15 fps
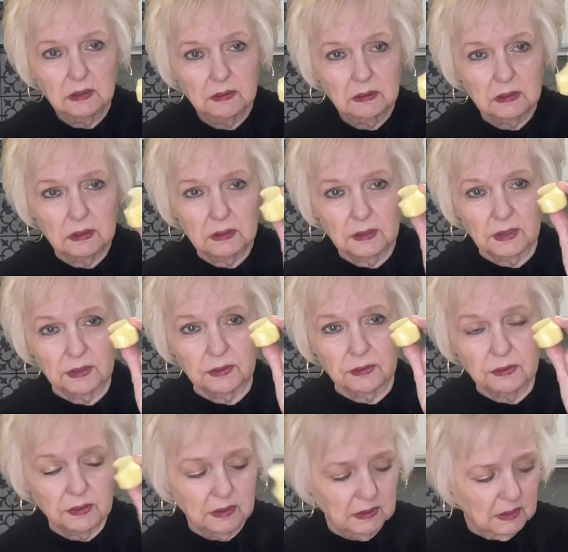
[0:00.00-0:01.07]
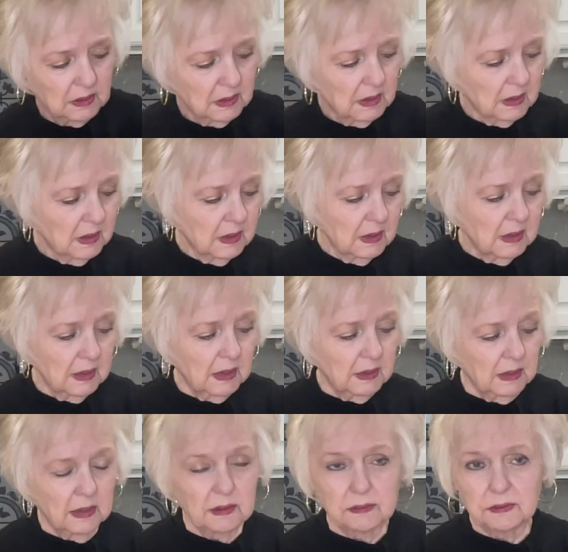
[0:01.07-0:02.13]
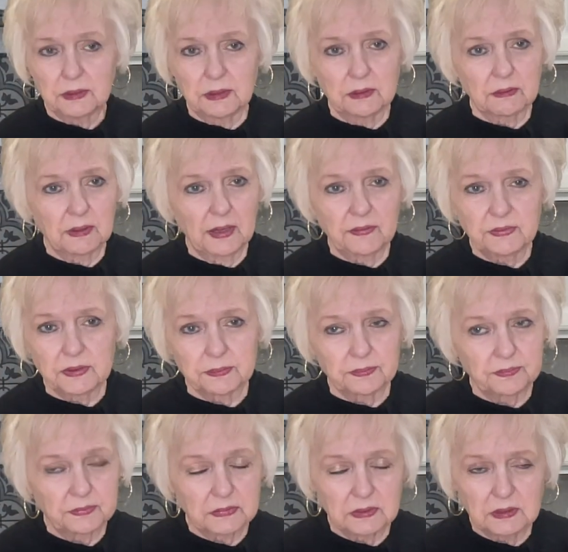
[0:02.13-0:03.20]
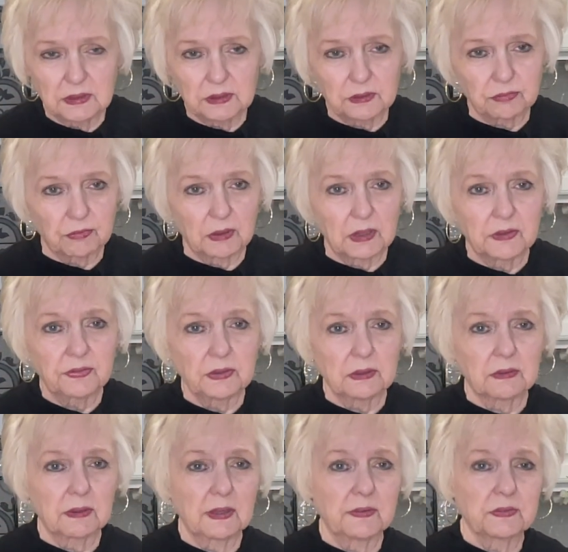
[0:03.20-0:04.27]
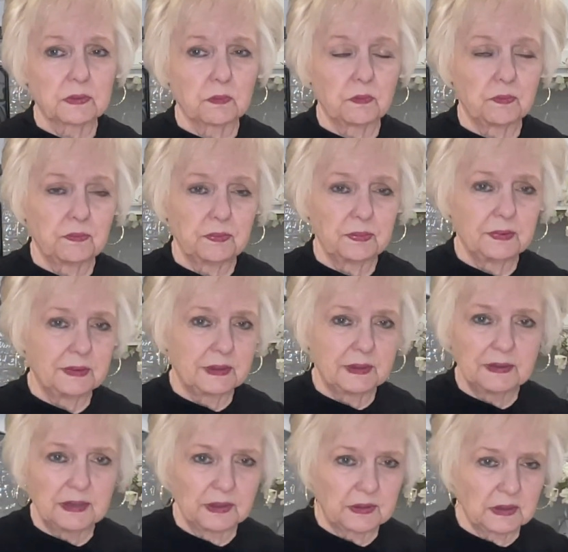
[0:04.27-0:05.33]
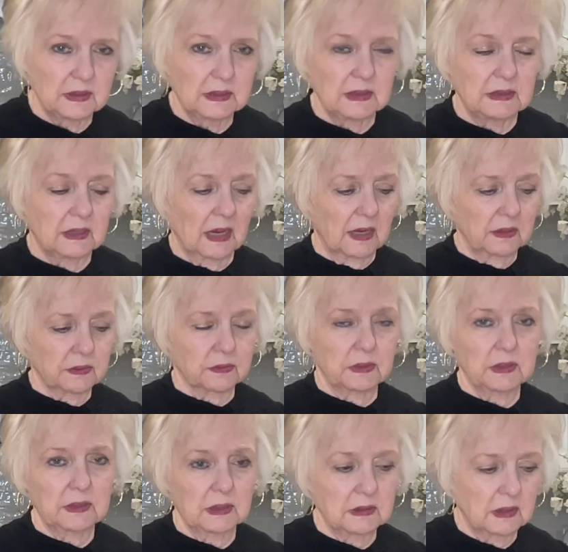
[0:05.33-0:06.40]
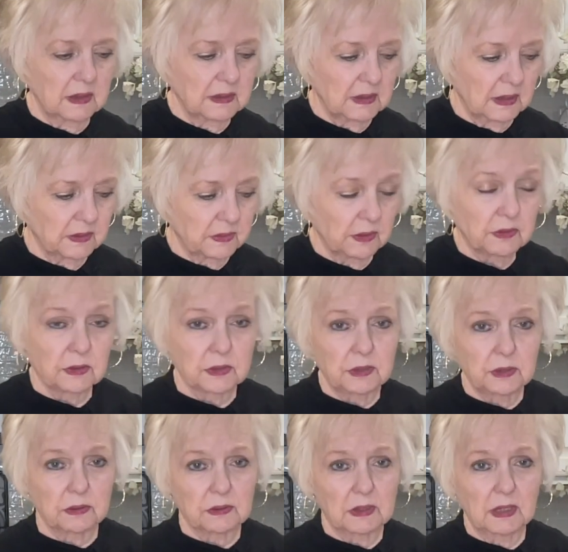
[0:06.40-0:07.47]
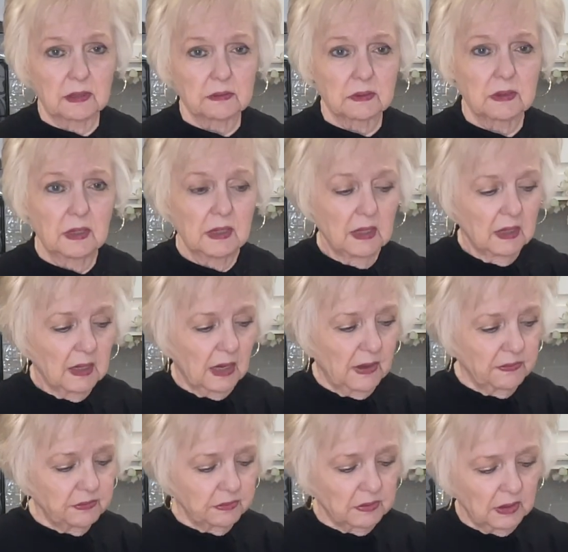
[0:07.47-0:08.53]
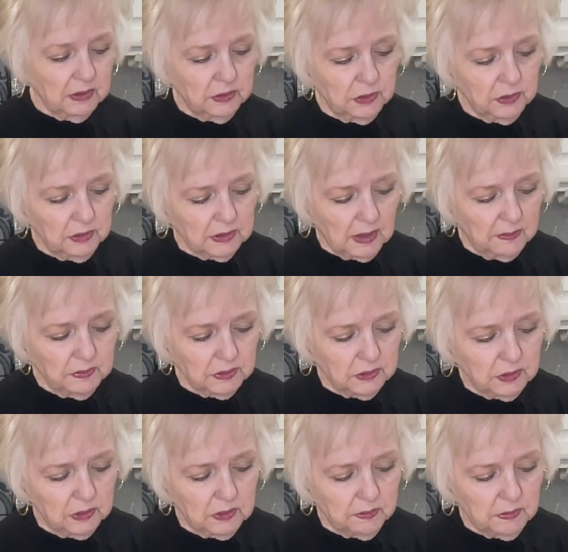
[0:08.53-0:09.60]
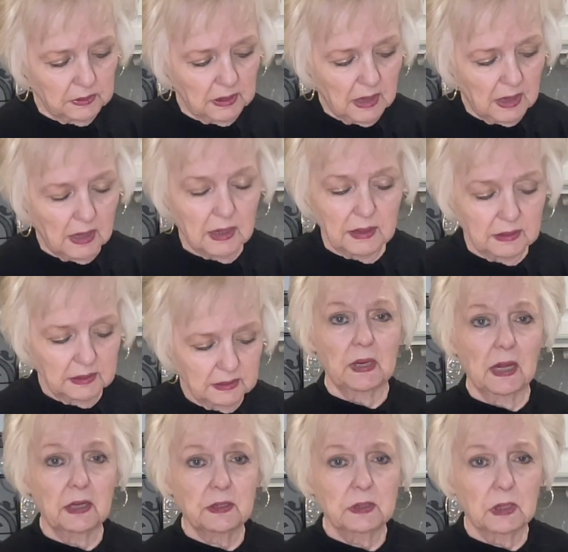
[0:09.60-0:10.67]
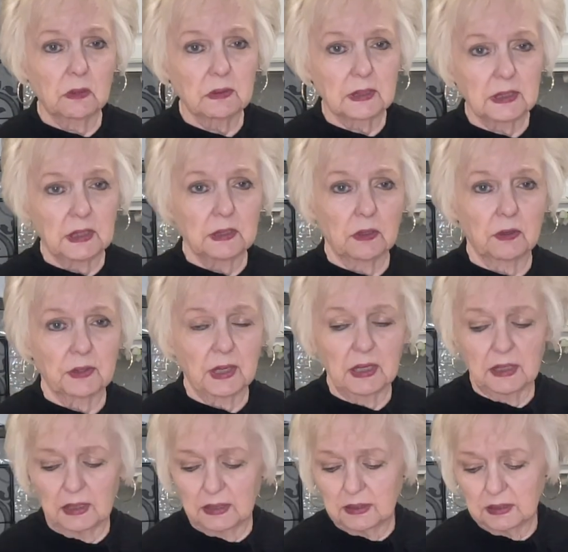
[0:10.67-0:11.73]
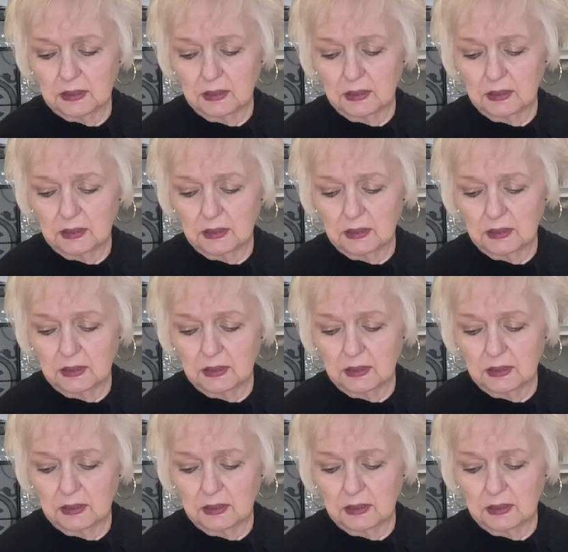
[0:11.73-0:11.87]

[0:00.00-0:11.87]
a little thicker. And you don't have to, just rough, you don't have to get these exact or anything like that. They're going to cook down. After they cook, I'm going to cook them on high. I can only get organic